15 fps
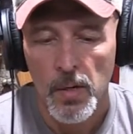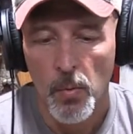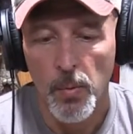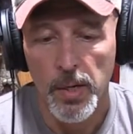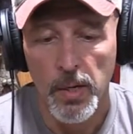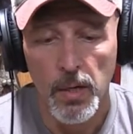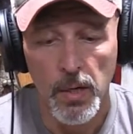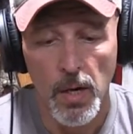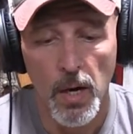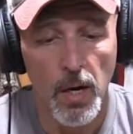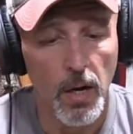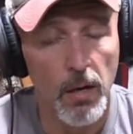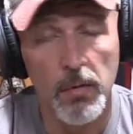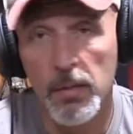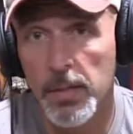We
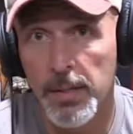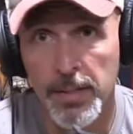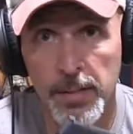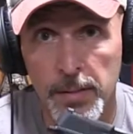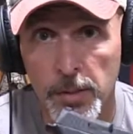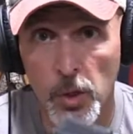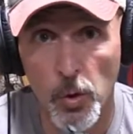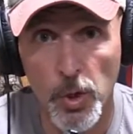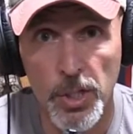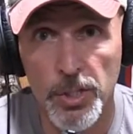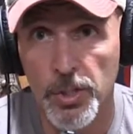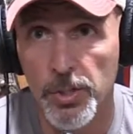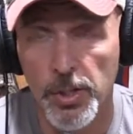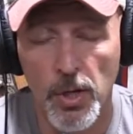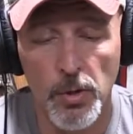encourage
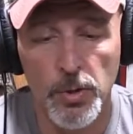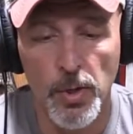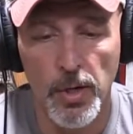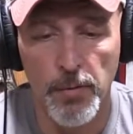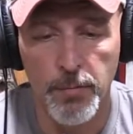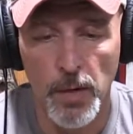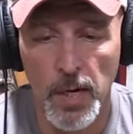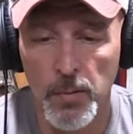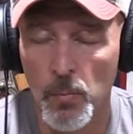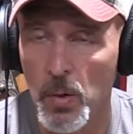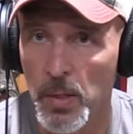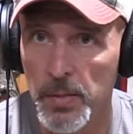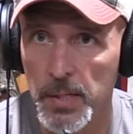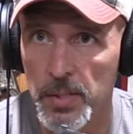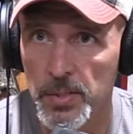you to go try to find one
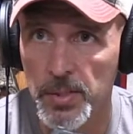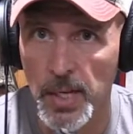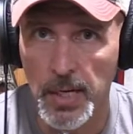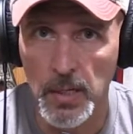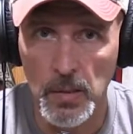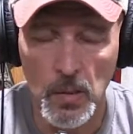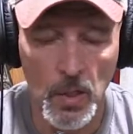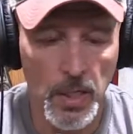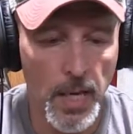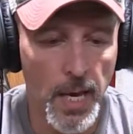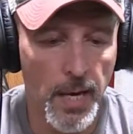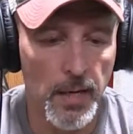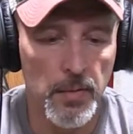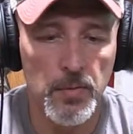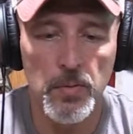of these, take a look
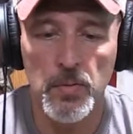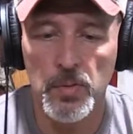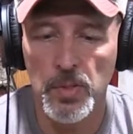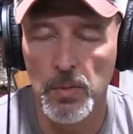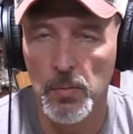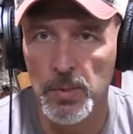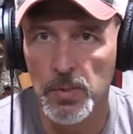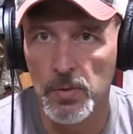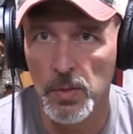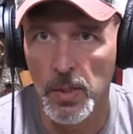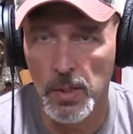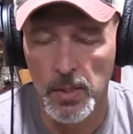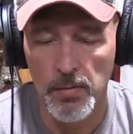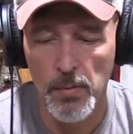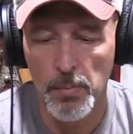at it, see what you
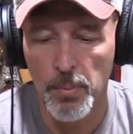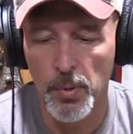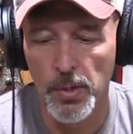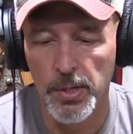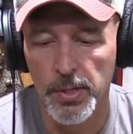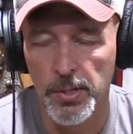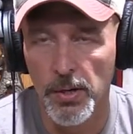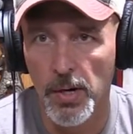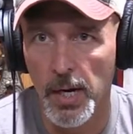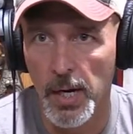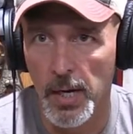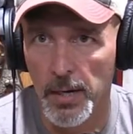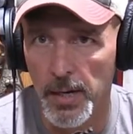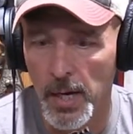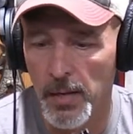think of it, put it in your hand.